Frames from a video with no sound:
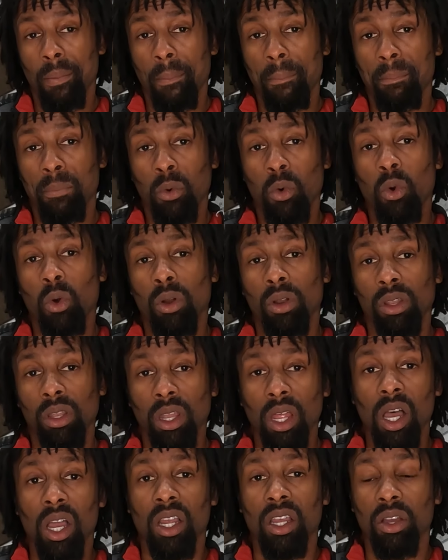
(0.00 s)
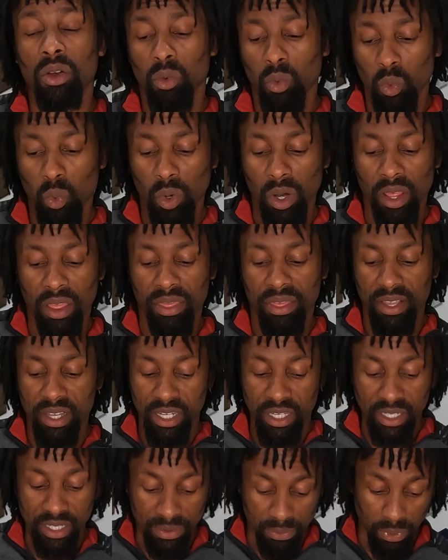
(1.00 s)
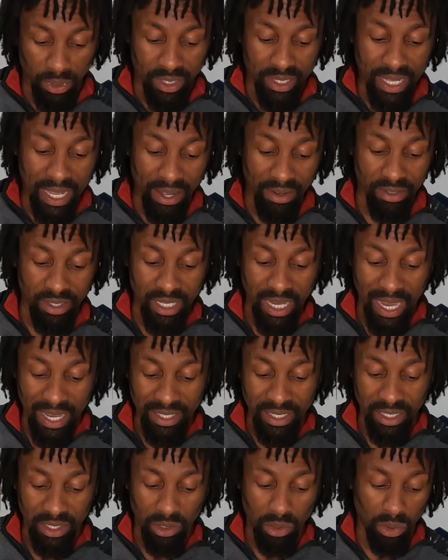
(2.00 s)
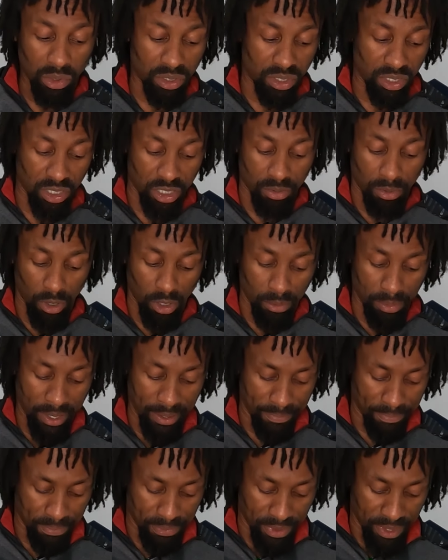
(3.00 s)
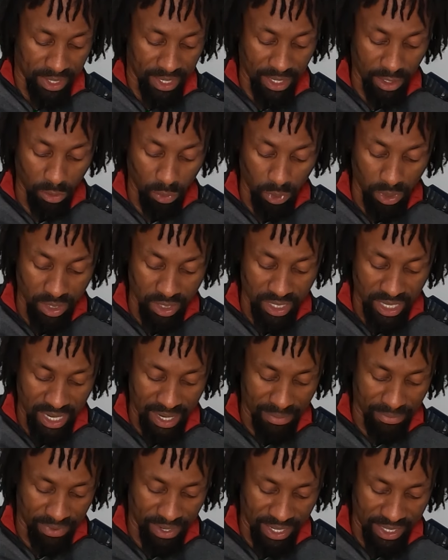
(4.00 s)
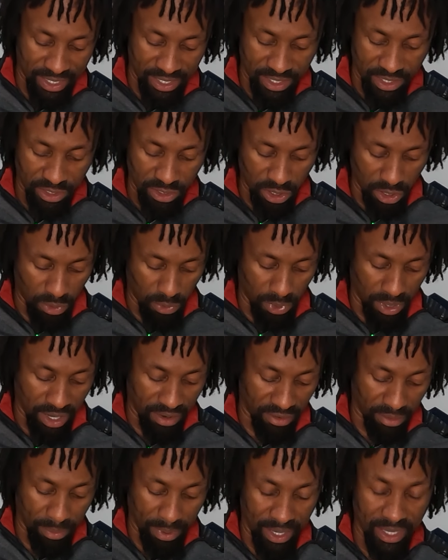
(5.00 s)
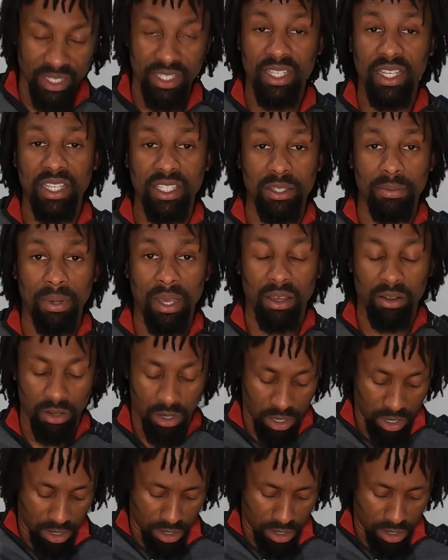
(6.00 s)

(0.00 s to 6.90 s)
more luck with downsizing and going to a smaller bait in a wintertime vice, what everybody says about